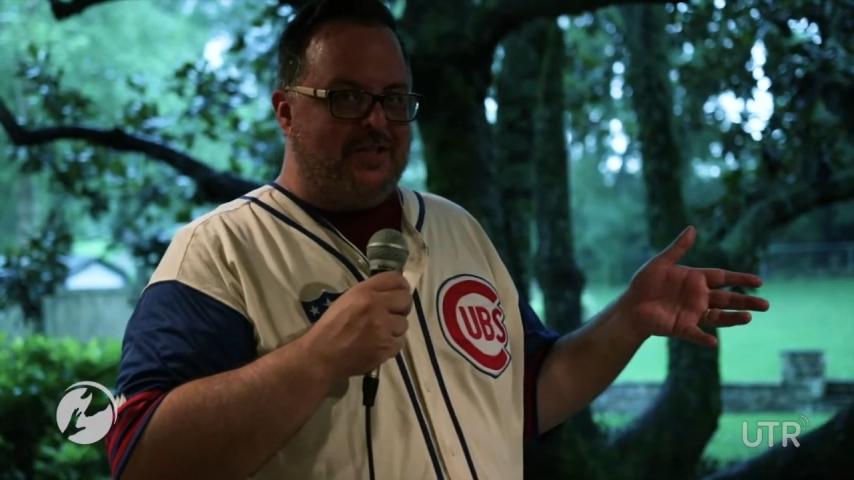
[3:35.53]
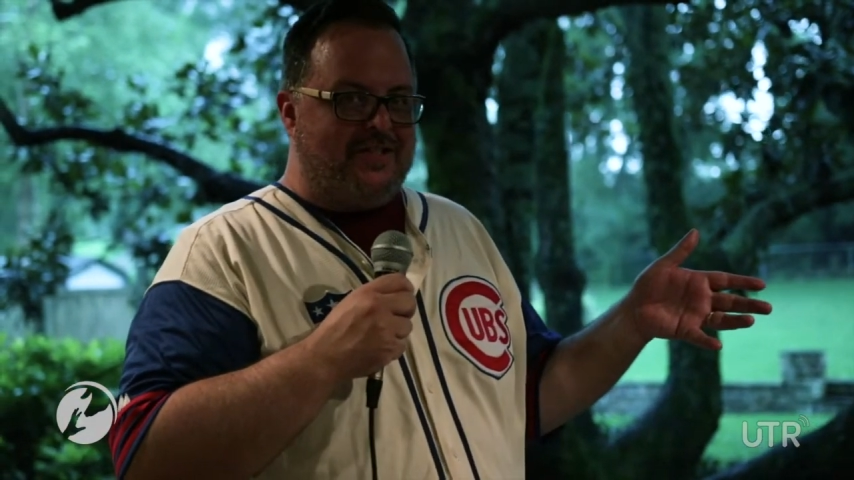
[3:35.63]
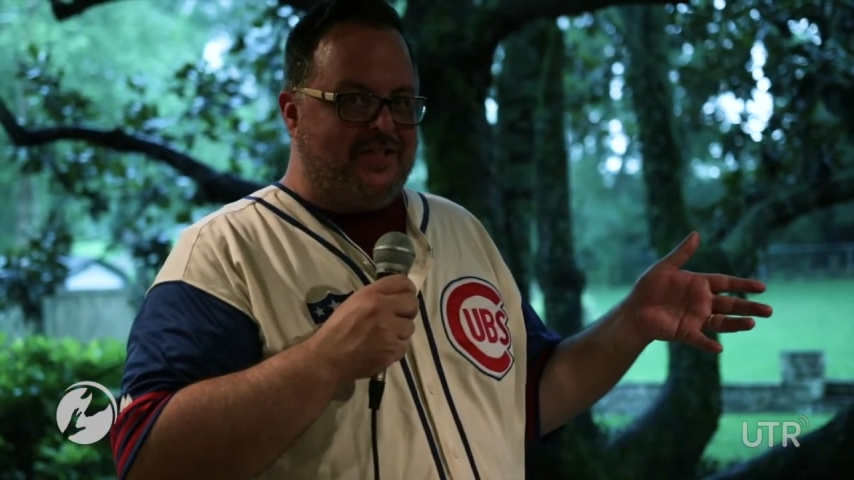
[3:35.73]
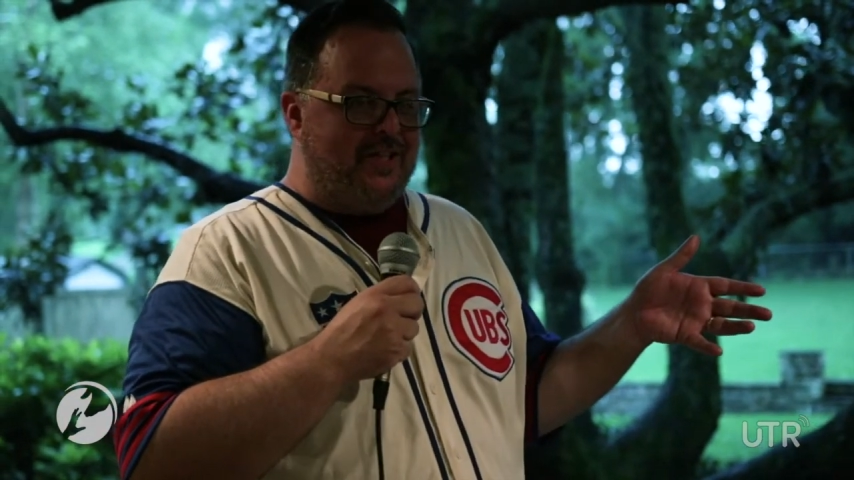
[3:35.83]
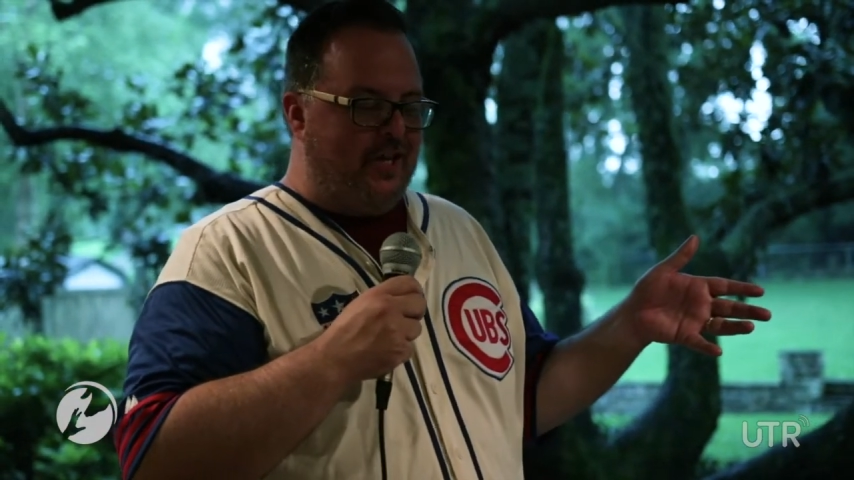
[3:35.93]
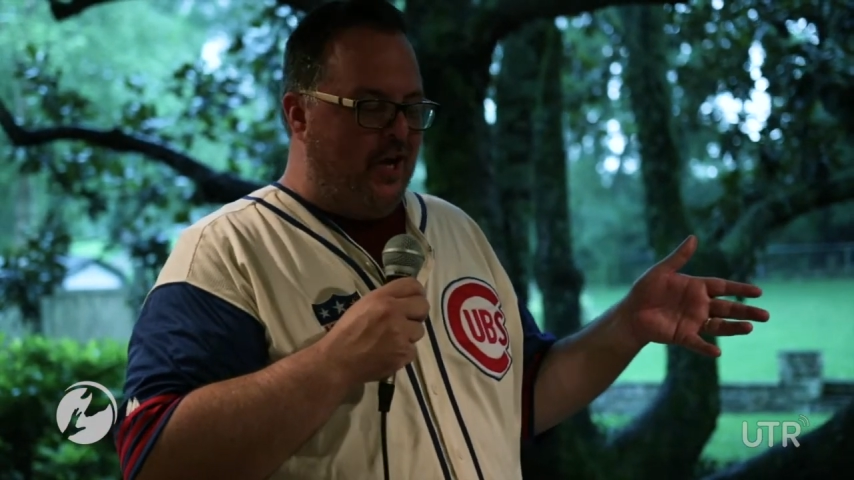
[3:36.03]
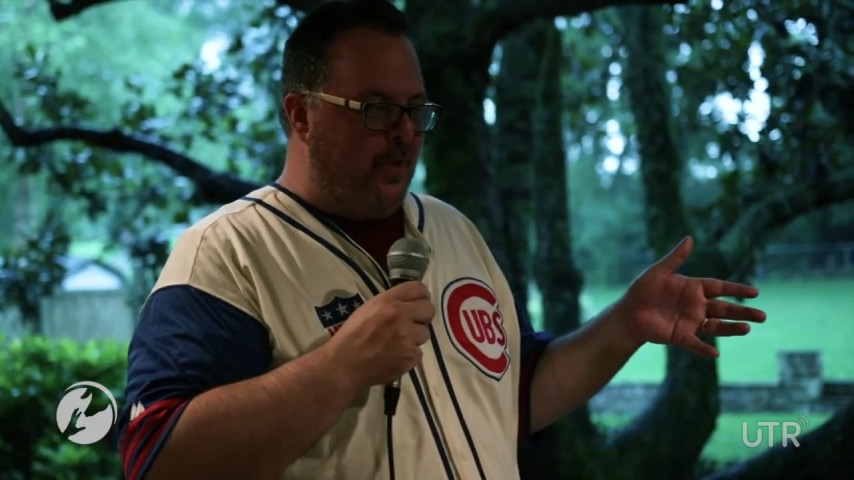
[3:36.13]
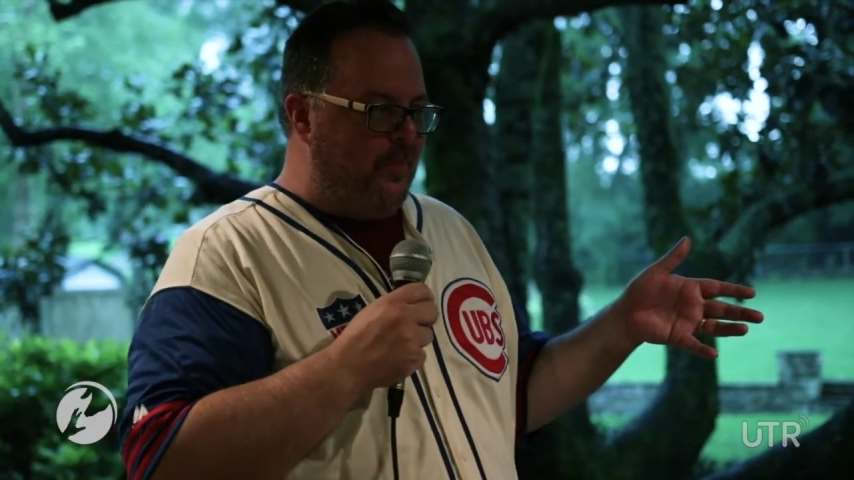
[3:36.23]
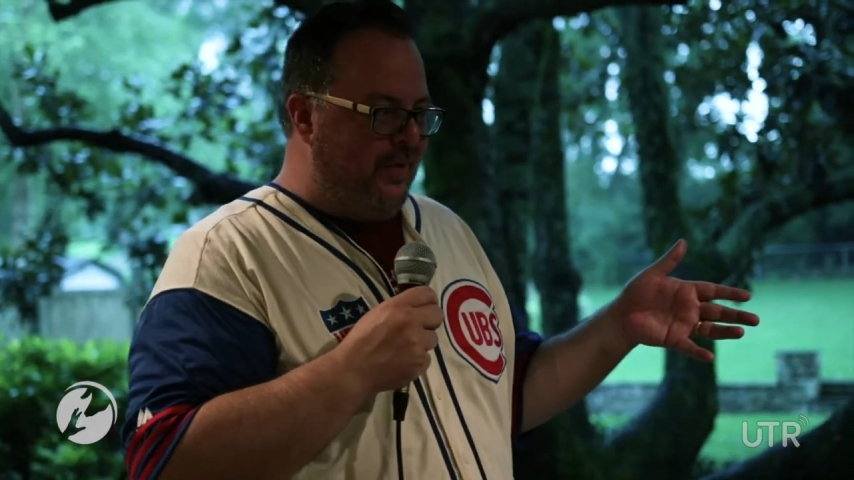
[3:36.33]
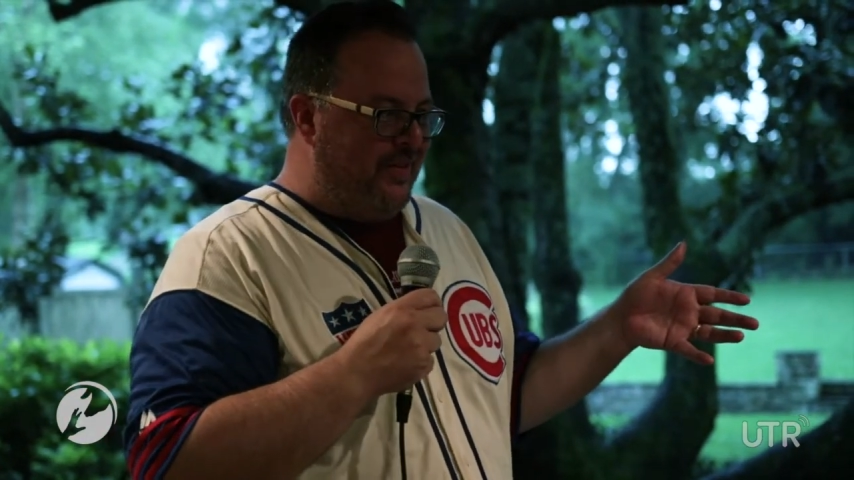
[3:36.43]

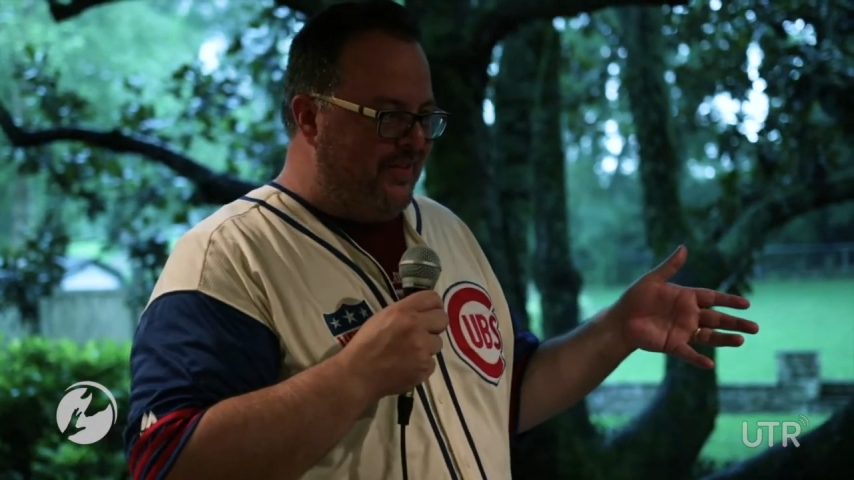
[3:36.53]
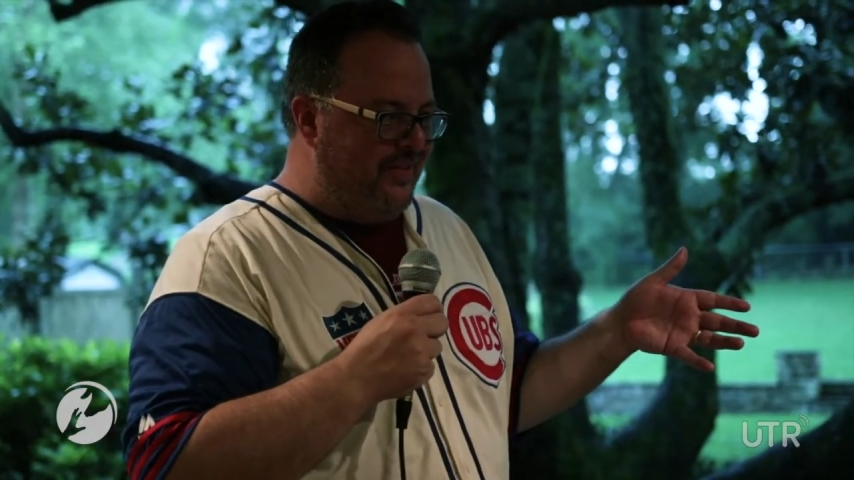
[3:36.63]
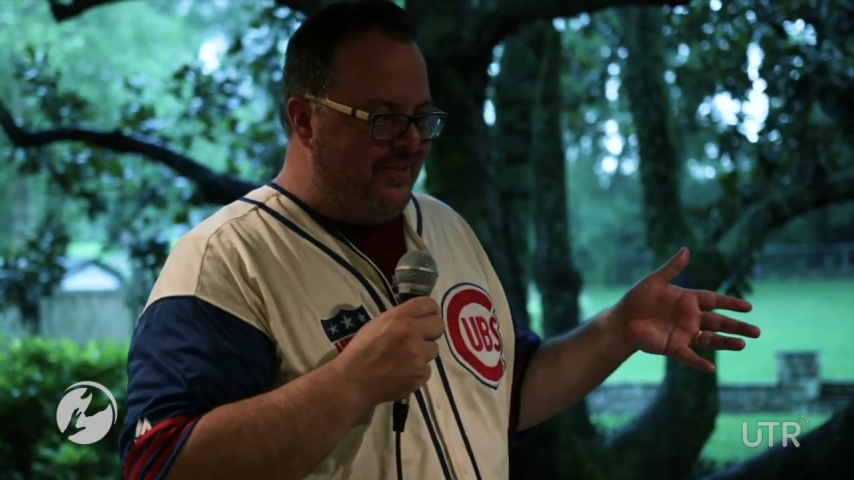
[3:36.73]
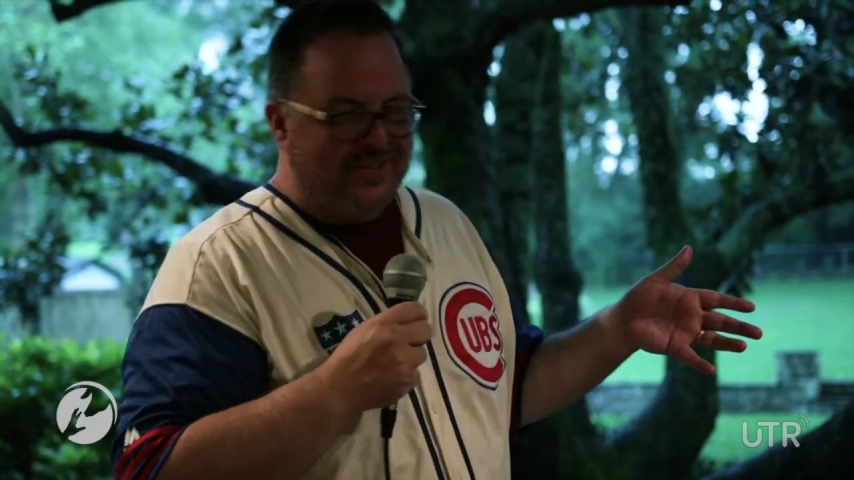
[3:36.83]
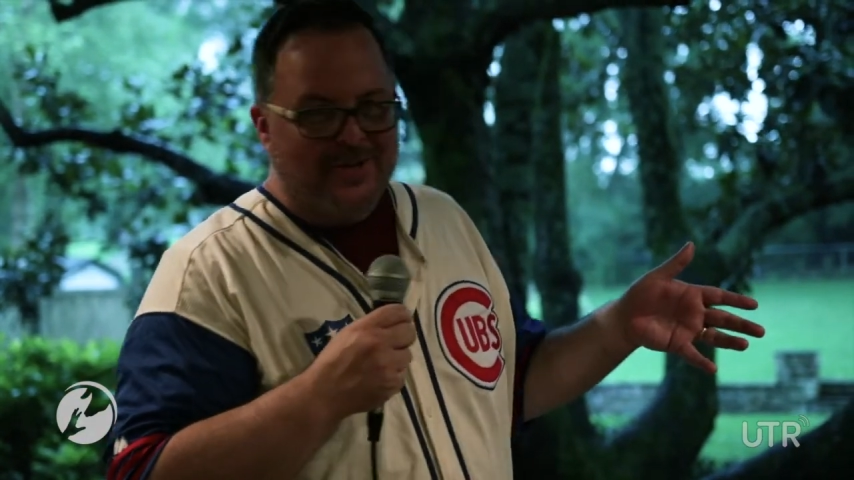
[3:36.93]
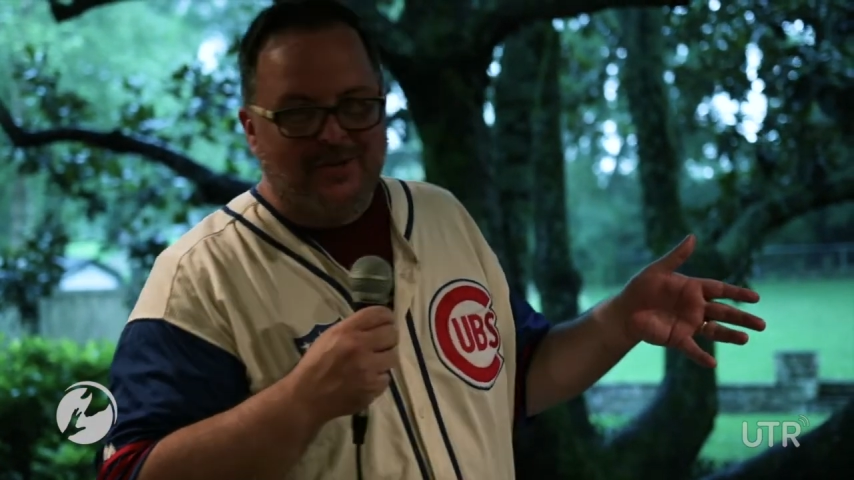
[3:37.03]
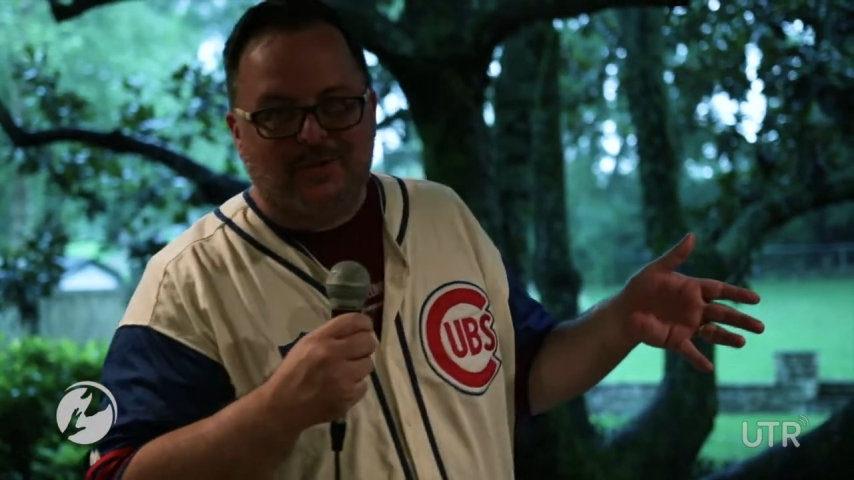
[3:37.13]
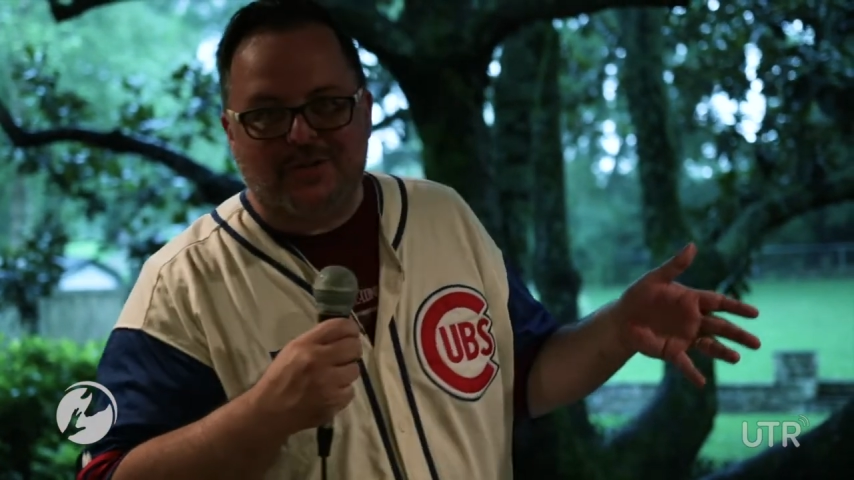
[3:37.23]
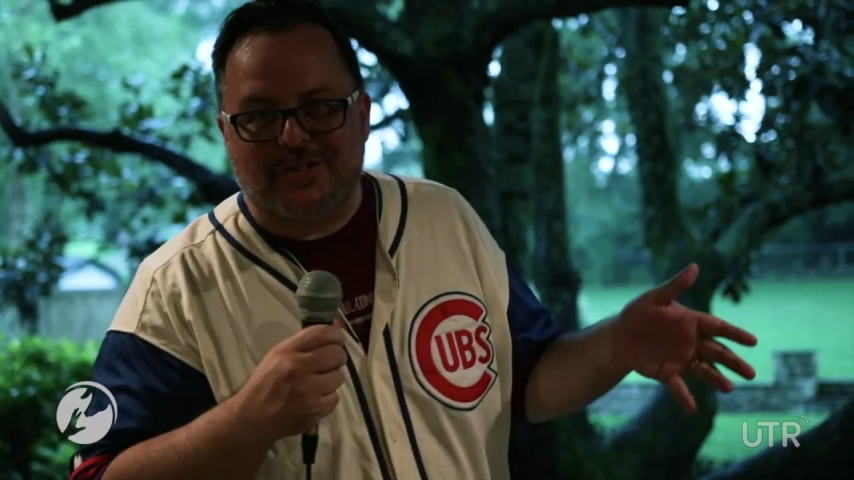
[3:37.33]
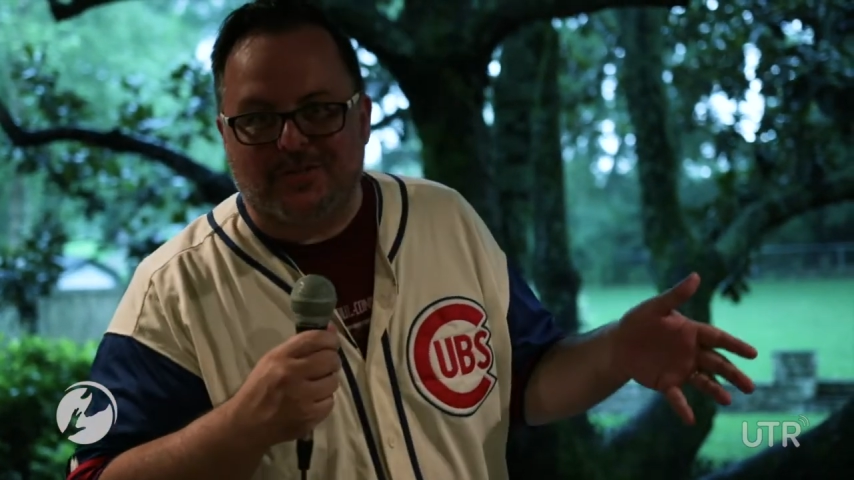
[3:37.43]
C-Dub. Here's
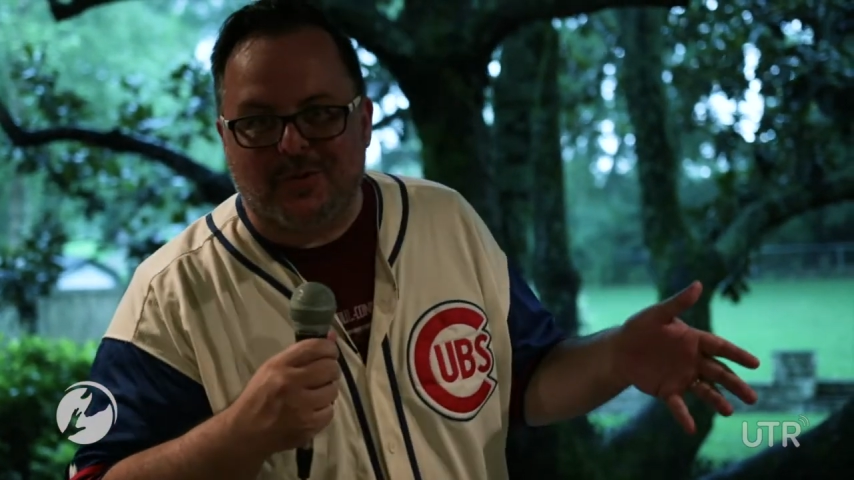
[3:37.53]
Christopher